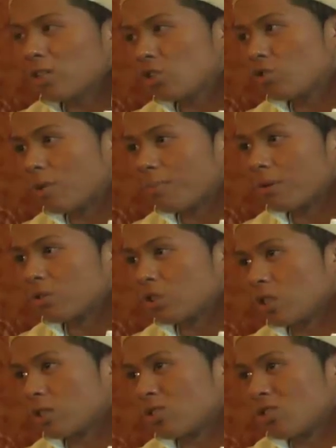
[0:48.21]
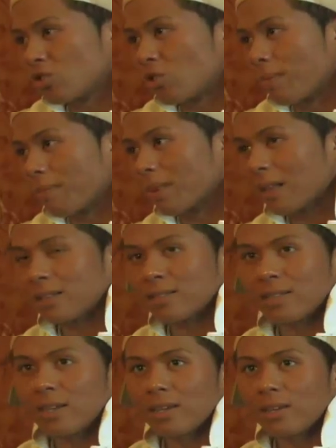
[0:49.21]
strippers just strip and
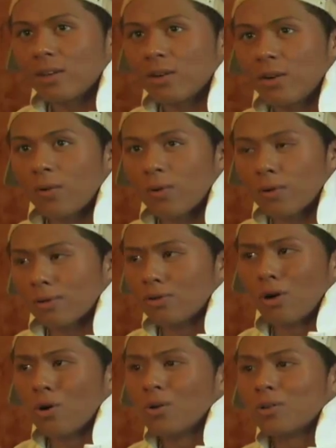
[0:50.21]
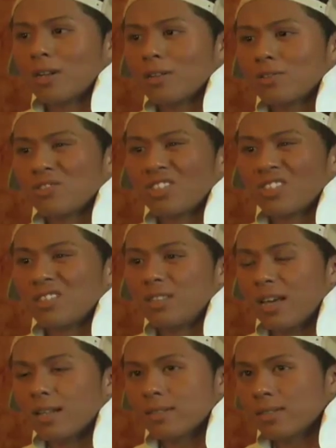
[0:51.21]
that's it, you know, or go-go dancers just
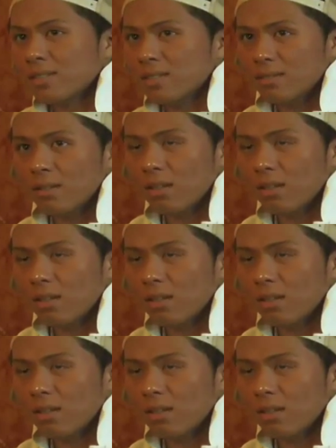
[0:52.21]
dance.